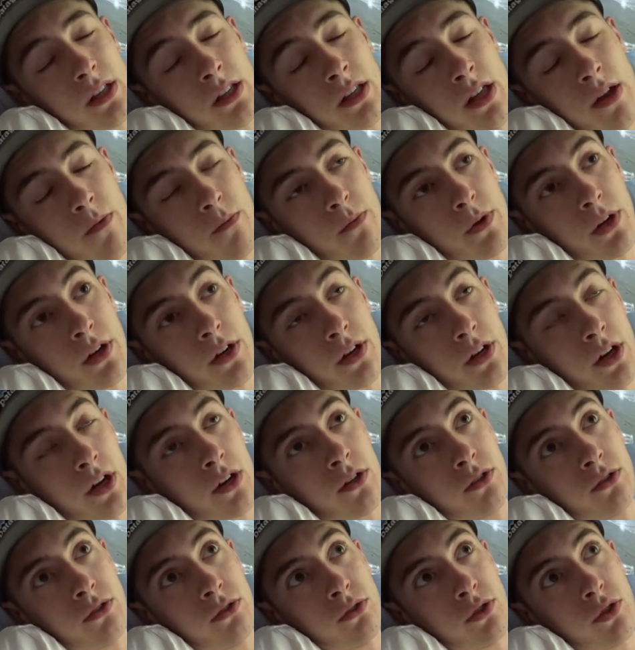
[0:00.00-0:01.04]
then we're going to
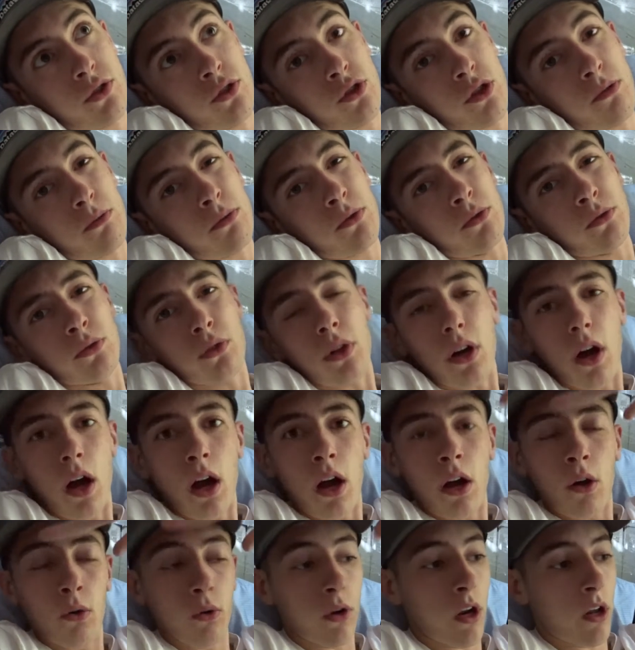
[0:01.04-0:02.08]
go to a shop called,
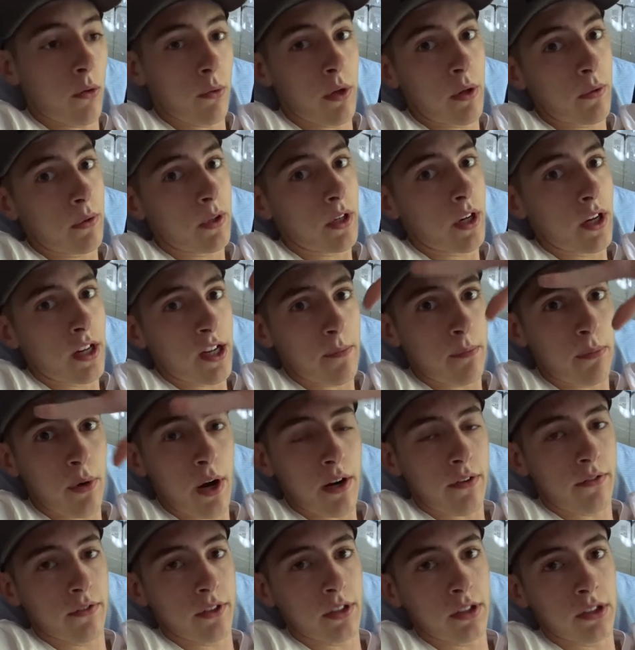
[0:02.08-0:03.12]
oh no, then we're going to get
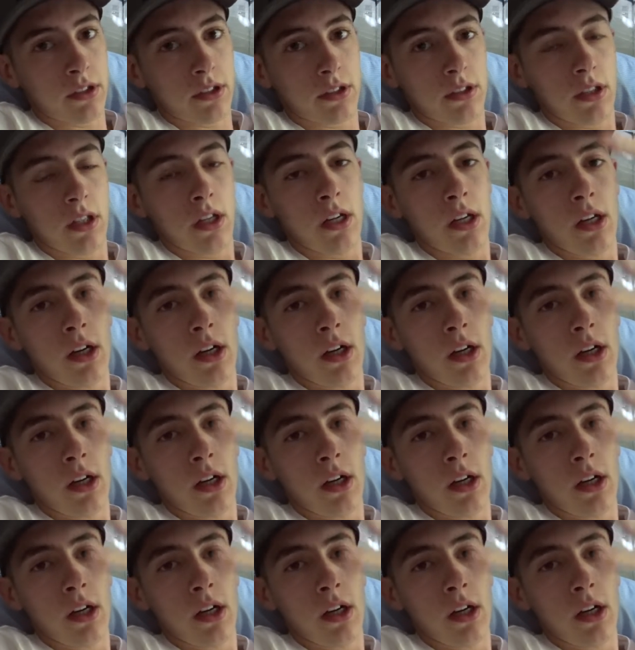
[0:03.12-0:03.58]
breakfast,